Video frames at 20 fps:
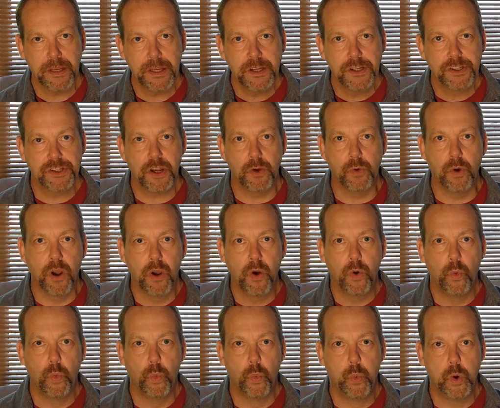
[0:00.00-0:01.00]
So
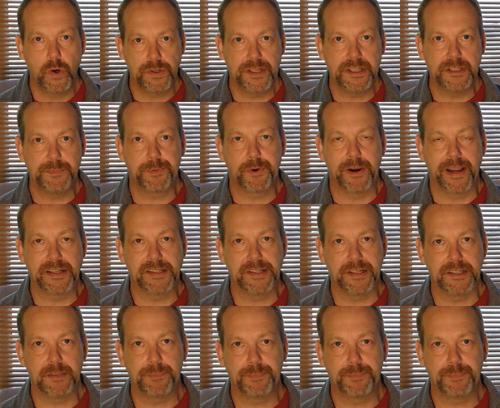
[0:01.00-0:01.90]
what is practice?